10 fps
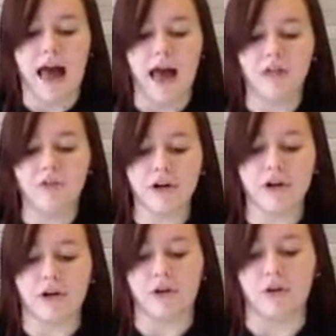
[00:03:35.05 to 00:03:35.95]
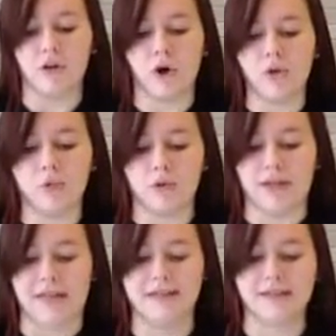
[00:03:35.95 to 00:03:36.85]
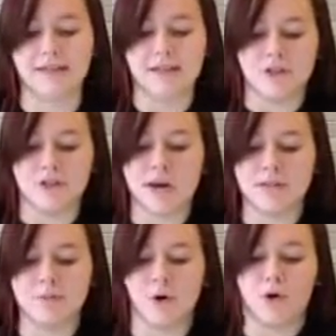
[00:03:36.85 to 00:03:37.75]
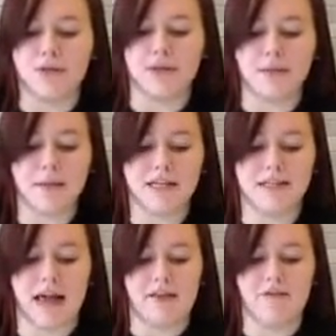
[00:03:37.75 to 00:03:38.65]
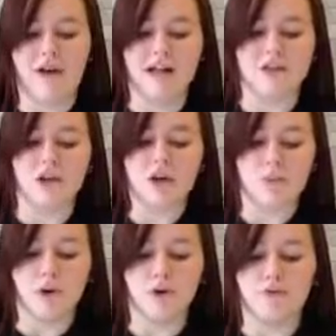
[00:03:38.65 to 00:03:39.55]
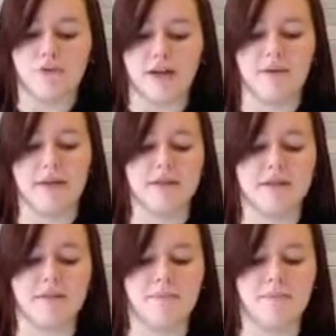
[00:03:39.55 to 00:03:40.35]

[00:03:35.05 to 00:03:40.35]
Alpha globulins transport lipids and fat-soluble vitamins.